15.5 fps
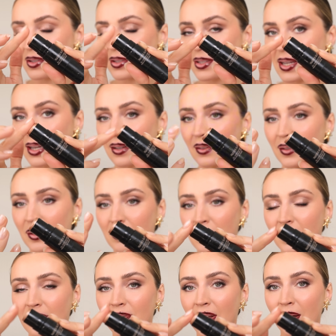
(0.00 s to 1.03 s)
Just take a little
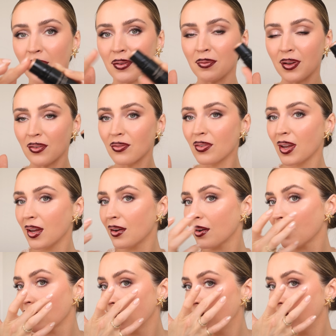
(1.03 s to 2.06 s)
bit of that with my
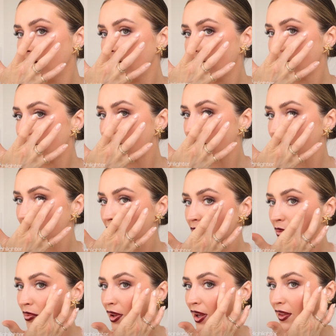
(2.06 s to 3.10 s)
finger, and I'm
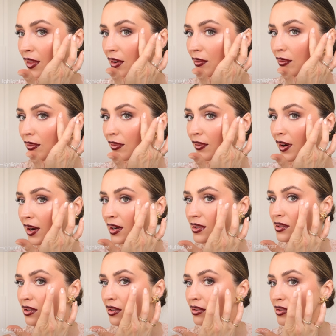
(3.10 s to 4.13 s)
gonna apply that
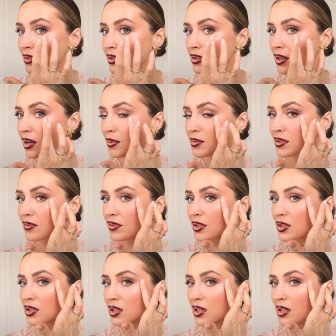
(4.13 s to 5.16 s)
right onto the tops of the
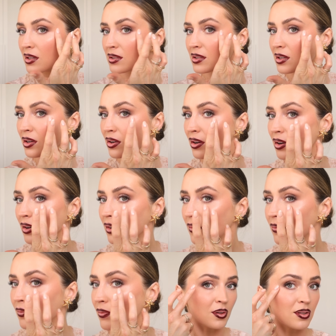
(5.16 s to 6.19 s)
cheeks here.
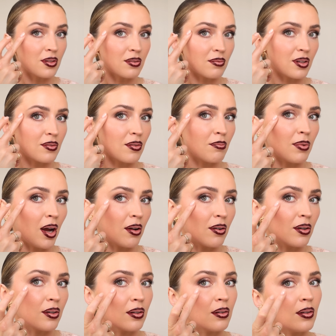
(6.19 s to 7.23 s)
Once you switch from
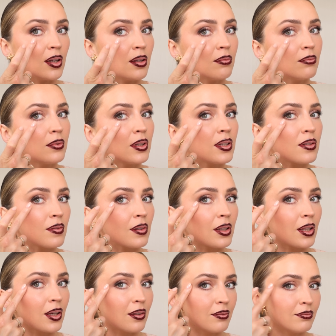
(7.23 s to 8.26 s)
powder to cream, it's
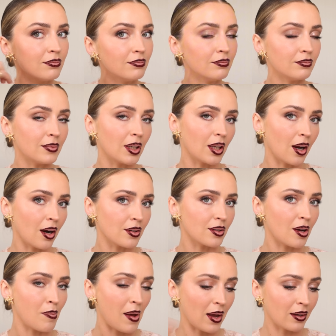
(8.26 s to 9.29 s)
really hard to
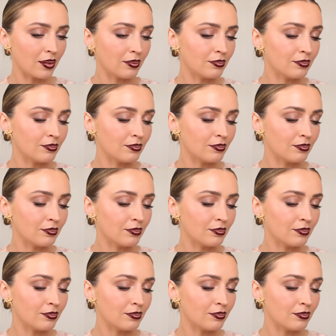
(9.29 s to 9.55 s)
go back.